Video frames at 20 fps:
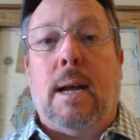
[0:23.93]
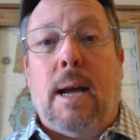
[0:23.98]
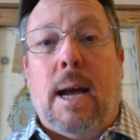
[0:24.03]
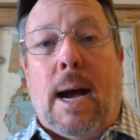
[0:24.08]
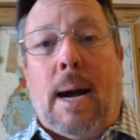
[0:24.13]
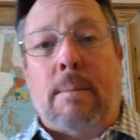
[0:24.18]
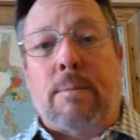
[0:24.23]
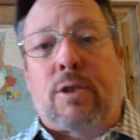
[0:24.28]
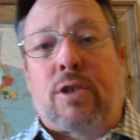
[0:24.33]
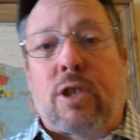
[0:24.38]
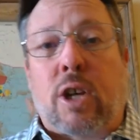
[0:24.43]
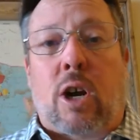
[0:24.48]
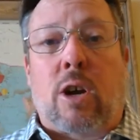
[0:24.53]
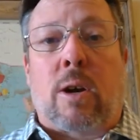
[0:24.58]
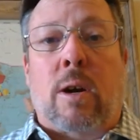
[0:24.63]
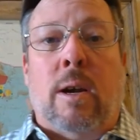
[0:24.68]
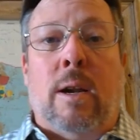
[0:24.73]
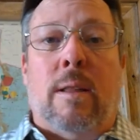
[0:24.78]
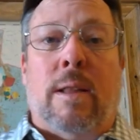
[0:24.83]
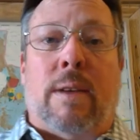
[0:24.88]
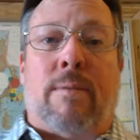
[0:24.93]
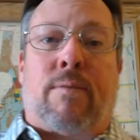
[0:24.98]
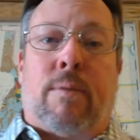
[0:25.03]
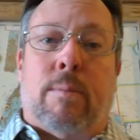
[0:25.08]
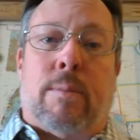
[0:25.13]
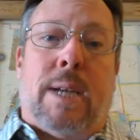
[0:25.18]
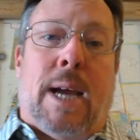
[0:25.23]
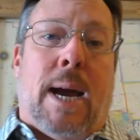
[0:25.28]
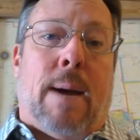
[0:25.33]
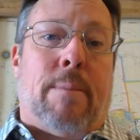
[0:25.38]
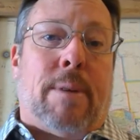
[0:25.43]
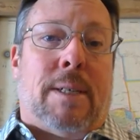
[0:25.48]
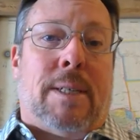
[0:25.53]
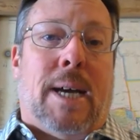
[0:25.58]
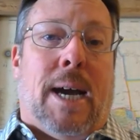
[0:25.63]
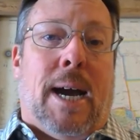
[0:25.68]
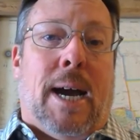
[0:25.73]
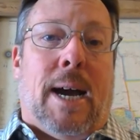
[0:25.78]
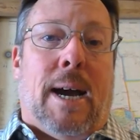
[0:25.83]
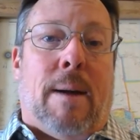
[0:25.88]
I'm certain that from time to
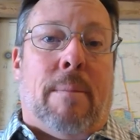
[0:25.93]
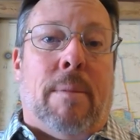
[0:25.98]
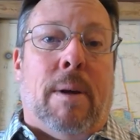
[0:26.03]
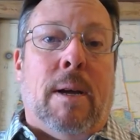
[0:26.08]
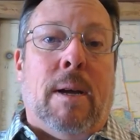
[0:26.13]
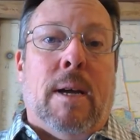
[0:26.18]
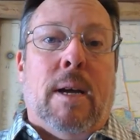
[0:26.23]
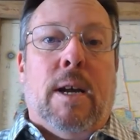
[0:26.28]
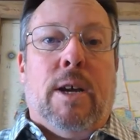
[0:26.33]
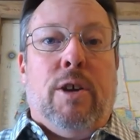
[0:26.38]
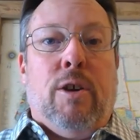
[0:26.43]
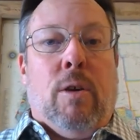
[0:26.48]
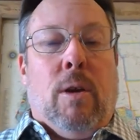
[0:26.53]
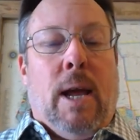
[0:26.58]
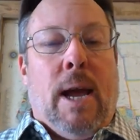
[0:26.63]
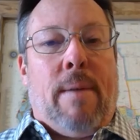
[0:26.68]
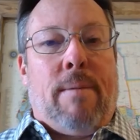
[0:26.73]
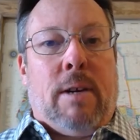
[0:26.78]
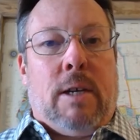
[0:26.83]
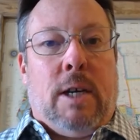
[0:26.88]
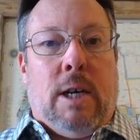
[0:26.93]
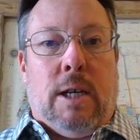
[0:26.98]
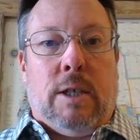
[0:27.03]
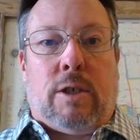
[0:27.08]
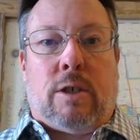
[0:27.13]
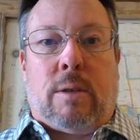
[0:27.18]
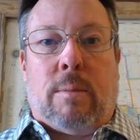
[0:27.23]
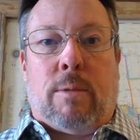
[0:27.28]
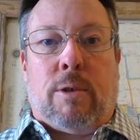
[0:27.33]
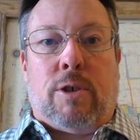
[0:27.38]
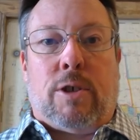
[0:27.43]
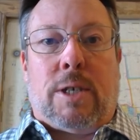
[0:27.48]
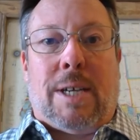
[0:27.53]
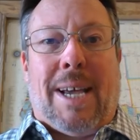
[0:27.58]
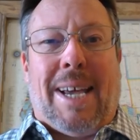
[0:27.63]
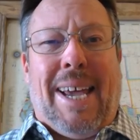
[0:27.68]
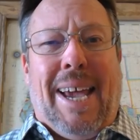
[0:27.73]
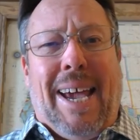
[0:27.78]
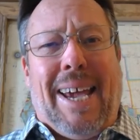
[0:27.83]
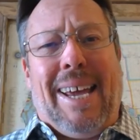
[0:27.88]
time, you'll have a customer
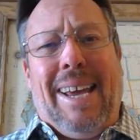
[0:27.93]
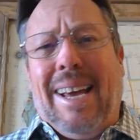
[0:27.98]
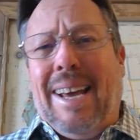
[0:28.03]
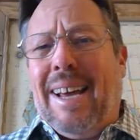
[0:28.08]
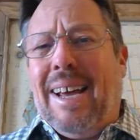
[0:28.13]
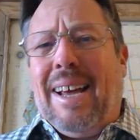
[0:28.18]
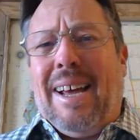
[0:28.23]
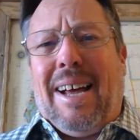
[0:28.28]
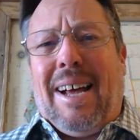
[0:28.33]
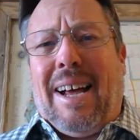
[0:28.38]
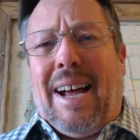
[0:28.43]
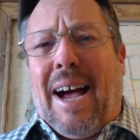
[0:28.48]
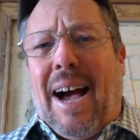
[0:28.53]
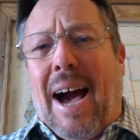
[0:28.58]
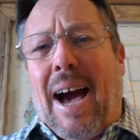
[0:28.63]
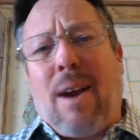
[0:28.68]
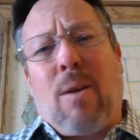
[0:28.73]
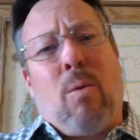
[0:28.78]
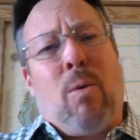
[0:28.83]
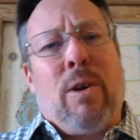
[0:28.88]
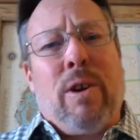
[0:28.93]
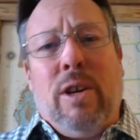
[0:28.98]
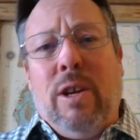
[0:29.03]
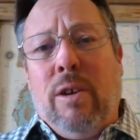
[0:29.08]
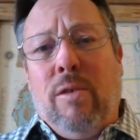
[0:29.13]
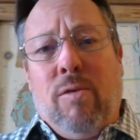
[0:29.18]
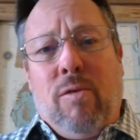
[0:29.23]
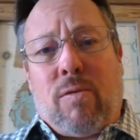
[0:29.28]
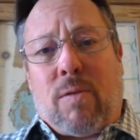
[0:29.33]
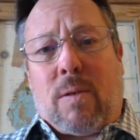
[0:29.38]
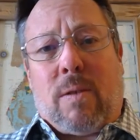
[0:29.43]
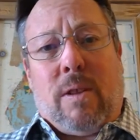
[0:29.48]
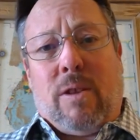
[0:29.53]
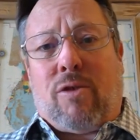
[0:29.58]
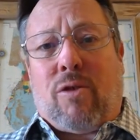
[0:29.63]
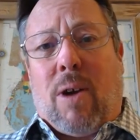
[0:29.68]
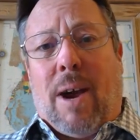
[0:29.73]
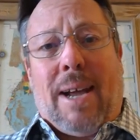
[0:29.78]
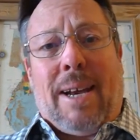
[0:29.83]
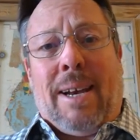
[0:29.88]
say, hey, I don't want to use the
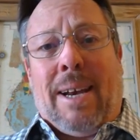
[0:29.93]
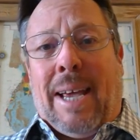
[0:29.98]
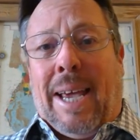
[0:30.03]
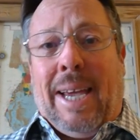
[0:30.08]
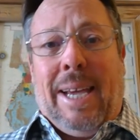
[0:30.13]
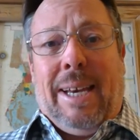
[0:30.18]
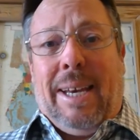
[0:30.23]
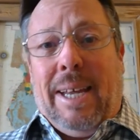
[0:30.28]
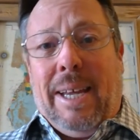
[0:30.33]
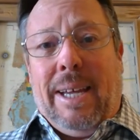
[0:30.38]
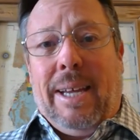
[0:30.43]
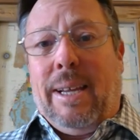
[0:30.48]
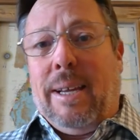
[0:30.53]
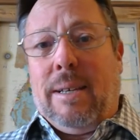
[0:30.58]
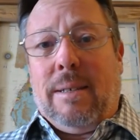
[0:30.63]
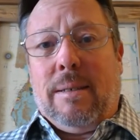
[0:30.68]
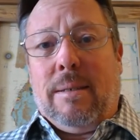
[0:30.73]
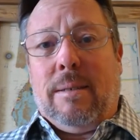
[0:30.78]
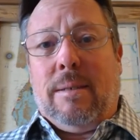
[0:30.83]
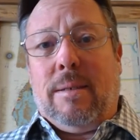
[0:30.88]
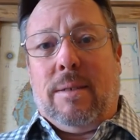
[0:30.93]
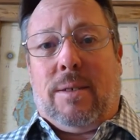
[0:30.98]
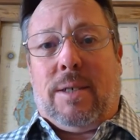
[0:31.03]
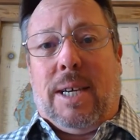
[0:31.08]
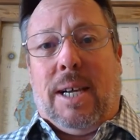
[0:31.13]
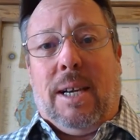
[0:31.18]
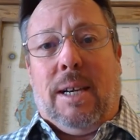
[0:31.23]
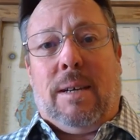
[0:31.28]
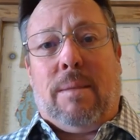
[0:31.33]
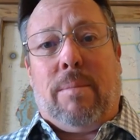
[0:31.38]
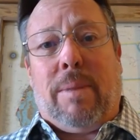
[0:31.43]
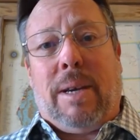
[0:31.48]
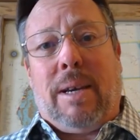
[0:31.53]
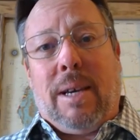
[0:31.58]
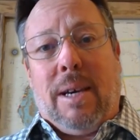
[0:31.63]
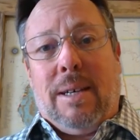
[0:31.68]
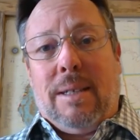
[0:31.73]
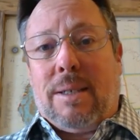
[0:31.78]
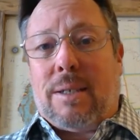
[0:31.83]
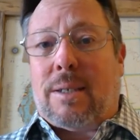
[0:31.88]
Triton AD sealant
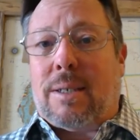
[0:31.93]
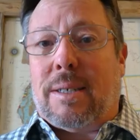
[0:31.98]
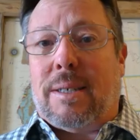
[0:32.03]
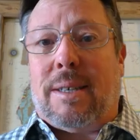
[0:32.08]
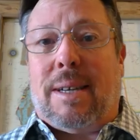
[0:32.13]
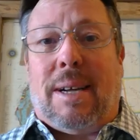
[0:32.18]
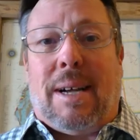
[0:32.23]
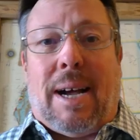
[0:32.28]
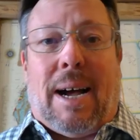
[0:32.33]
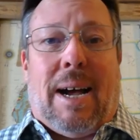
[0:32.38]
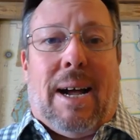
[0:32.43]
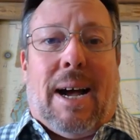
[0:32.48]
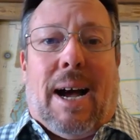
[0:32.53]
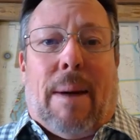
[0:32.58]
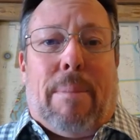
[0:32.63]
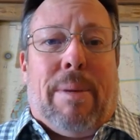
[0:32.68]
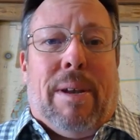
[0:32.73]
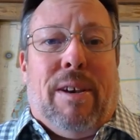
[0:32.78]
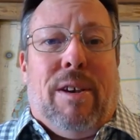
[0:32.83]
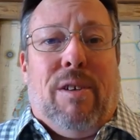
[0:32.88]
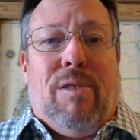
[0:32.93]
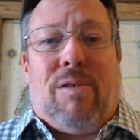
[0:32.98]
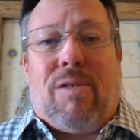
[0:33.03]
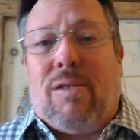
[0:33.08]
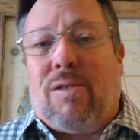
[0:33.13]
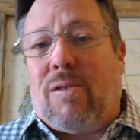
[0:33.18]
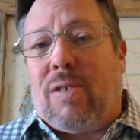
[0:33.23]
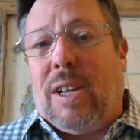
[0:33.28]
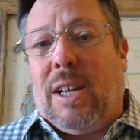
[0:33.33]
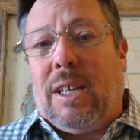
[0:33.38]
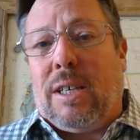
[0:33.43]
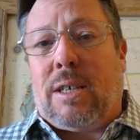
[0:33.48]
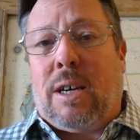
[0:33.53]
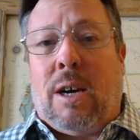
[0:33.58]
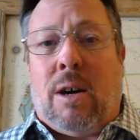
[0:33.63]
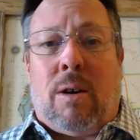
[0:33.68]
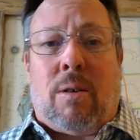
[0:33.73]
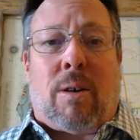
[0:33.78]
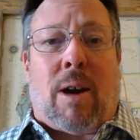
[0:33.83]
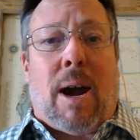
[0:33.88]
because I've been using
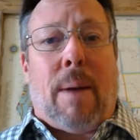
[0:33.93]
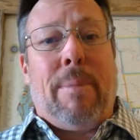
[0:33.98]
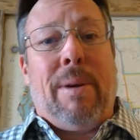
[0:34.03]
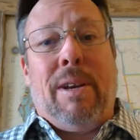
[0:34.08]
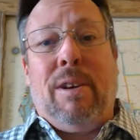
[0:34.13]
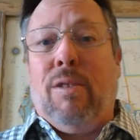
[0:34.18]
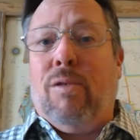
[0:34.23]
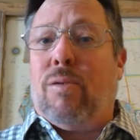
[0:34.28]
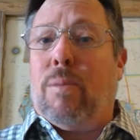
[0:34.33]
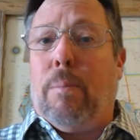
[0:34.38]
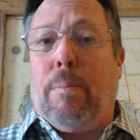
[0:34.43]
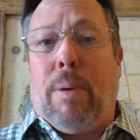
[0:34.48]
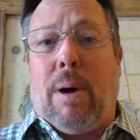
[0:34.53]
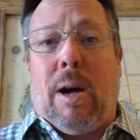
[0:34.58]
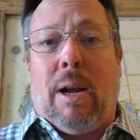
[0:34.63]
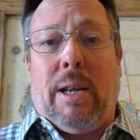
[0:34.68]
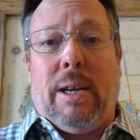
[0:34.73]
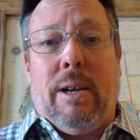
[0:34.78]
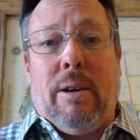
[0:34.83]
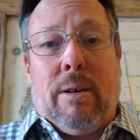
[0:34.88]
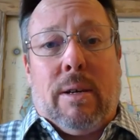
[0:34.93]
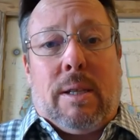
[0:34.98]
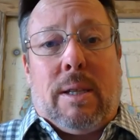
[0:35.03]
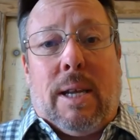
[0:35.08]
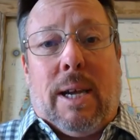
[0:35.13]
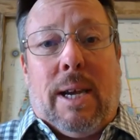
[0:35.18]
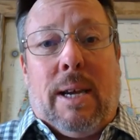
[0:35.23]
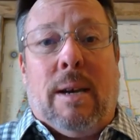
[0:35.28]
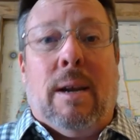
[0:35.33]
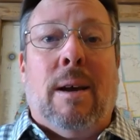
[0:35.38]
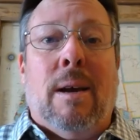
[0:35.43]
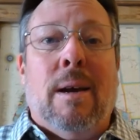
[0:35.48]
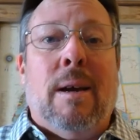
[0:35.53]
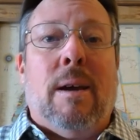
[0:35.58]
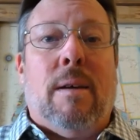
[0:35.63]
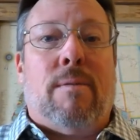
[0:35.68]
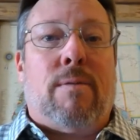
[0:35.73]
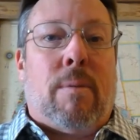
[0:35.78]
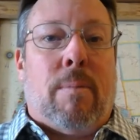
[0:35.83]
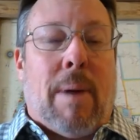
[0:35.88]
silicone or I've been using polyurethane
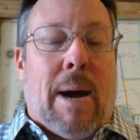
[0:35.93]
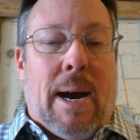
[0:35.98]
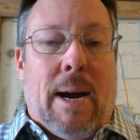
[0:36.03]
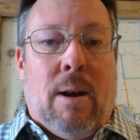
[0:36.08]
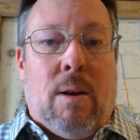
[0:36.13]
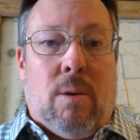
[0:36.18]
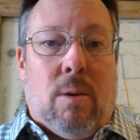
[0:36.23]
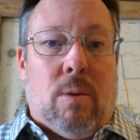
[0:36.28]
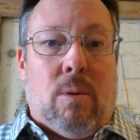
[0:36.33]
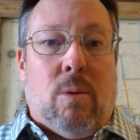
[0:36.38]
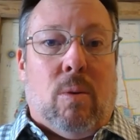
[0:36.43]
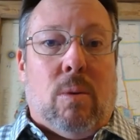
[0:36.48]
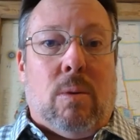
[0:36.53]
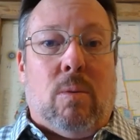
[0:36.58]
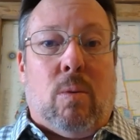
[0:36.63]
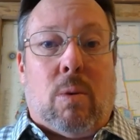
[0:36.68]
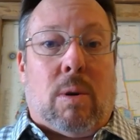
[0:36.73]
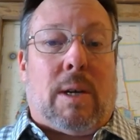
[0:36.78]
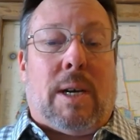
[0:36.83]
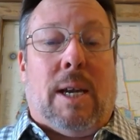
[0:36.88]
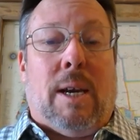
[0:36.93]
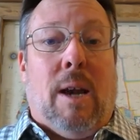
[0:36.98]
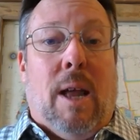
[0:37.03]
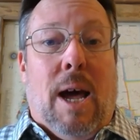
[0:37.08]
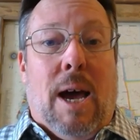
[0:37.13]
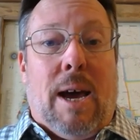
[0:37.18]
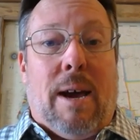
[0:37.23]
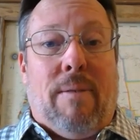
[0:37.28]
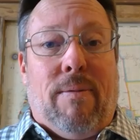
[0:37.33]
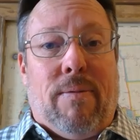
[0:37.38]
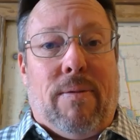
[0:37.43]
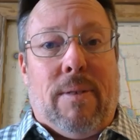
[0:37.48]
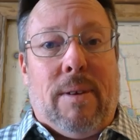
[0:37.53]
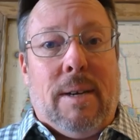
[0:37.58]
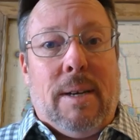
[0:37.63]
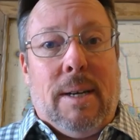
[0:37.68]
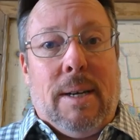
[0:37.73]
for my whole working life.